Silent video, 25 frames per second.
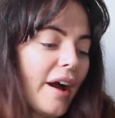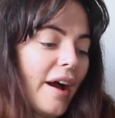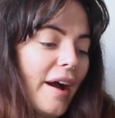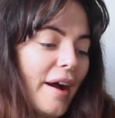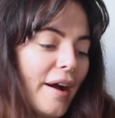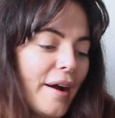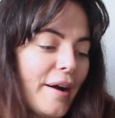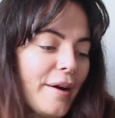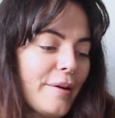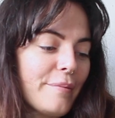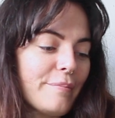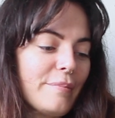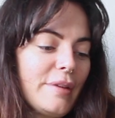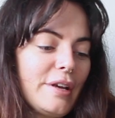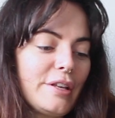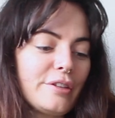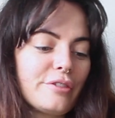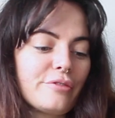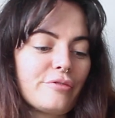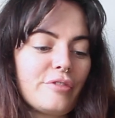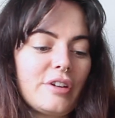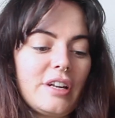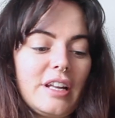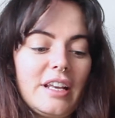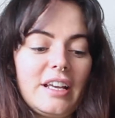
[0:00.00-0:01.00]

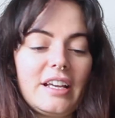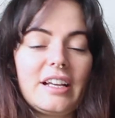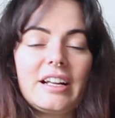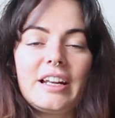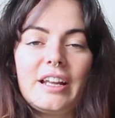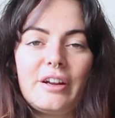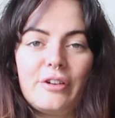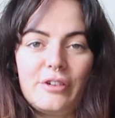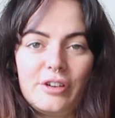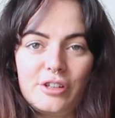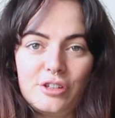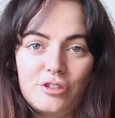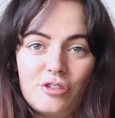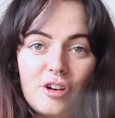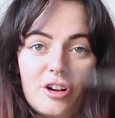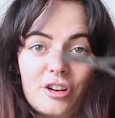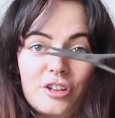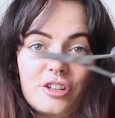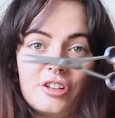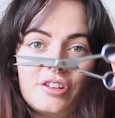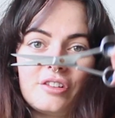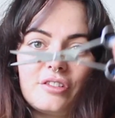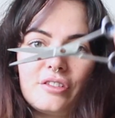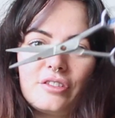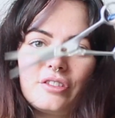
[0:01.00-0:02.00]
It's really clear on
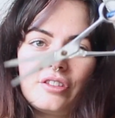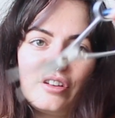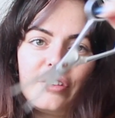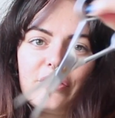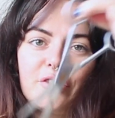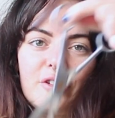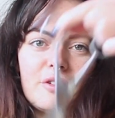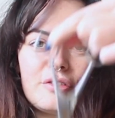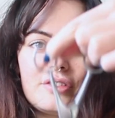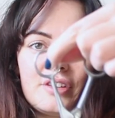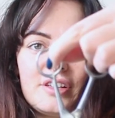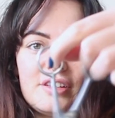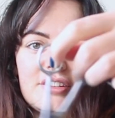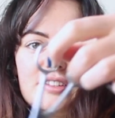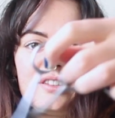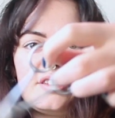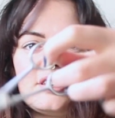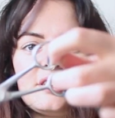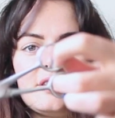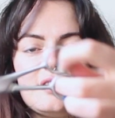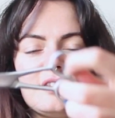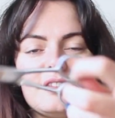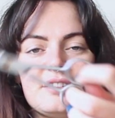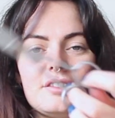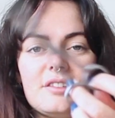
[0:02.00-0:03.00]
instructions. I've got these
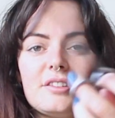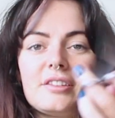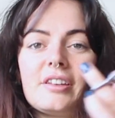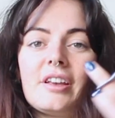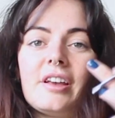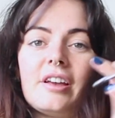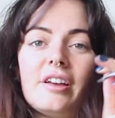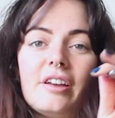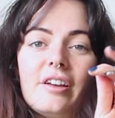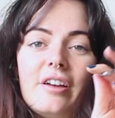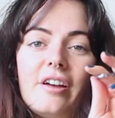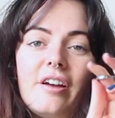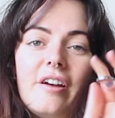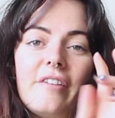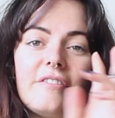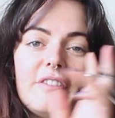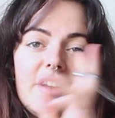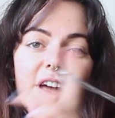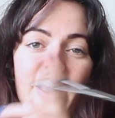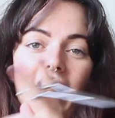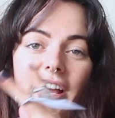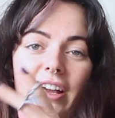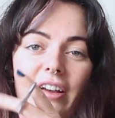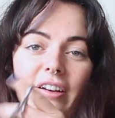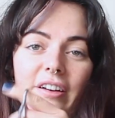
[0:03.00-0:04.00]
scissors for
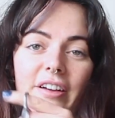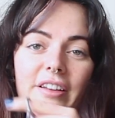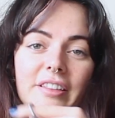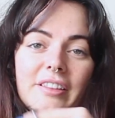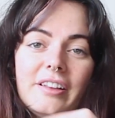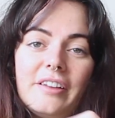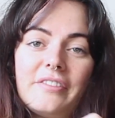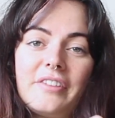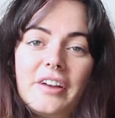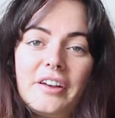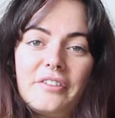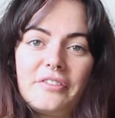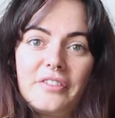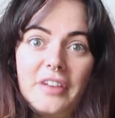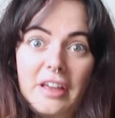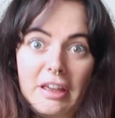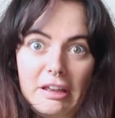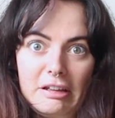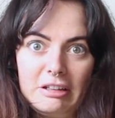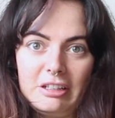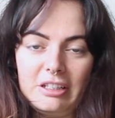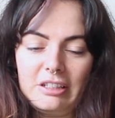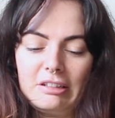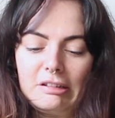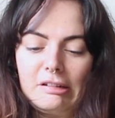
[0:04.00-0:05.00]
hair cutting that I've had for
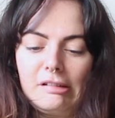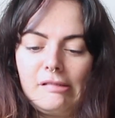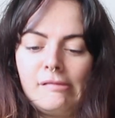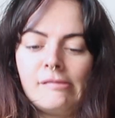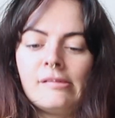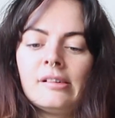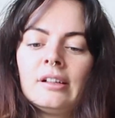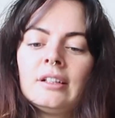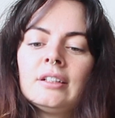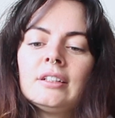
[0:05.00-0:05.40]
ages now.